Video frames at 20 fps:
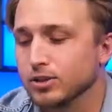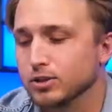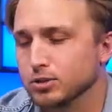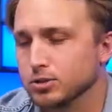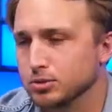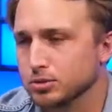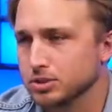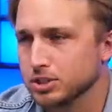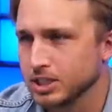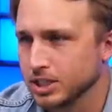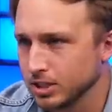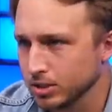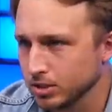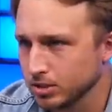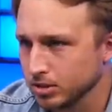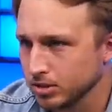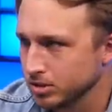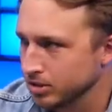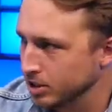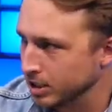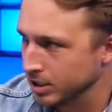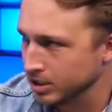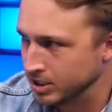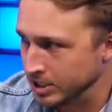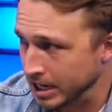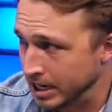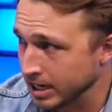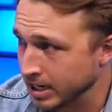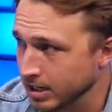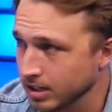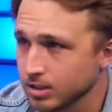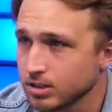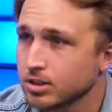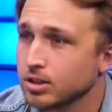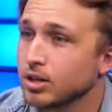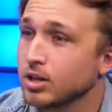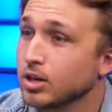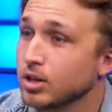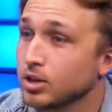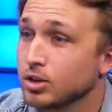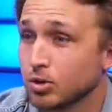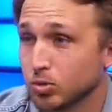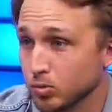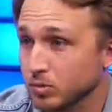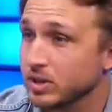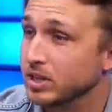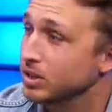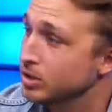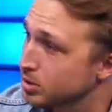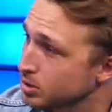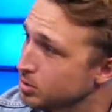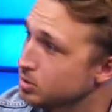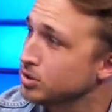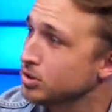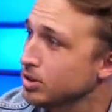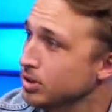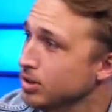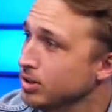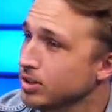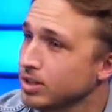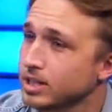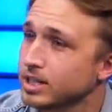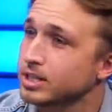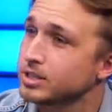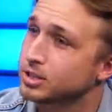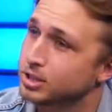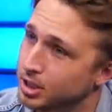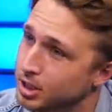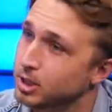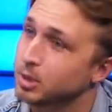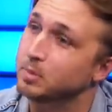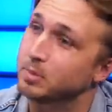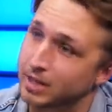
lose mm-hmm. here mm -hmm. in a 2nd mm -hmm. the real loser is gonna